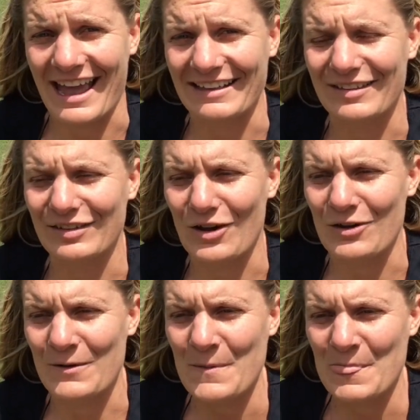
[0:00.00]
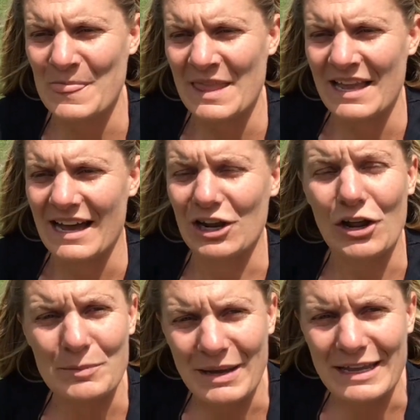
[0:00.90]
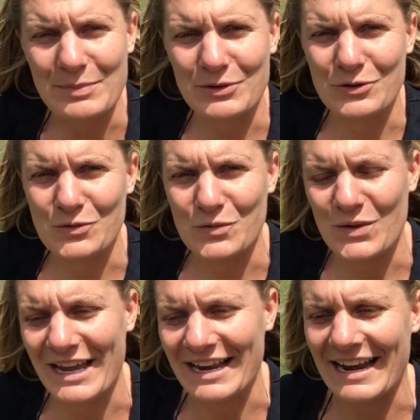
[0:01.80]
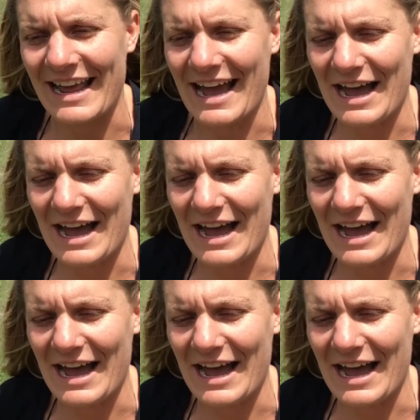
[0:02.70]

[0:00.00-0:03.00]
And so a lot of people, when